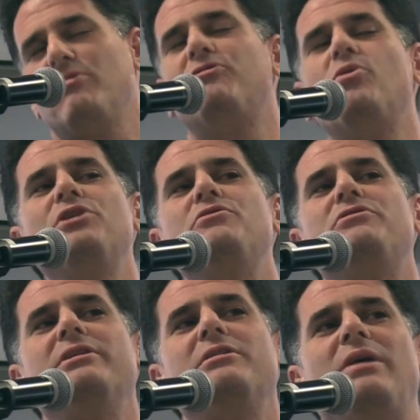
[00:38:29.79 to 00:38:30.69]
before you
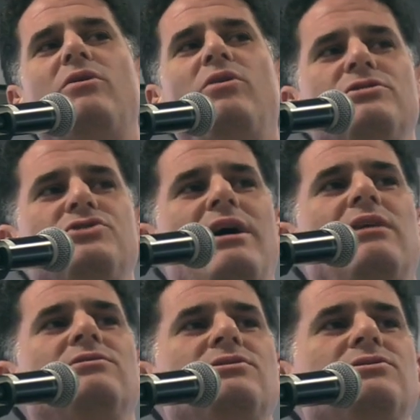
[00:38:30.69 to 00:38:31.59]
think about all the
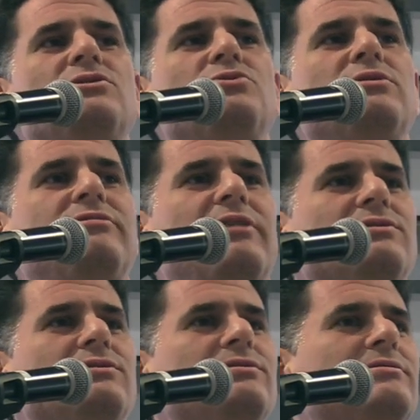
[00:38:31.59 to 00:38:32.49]
challenges Israel
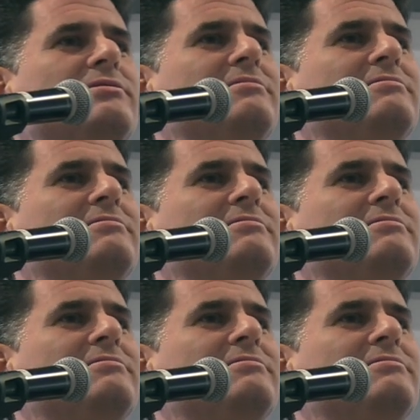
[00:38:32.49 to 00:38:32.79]
faces,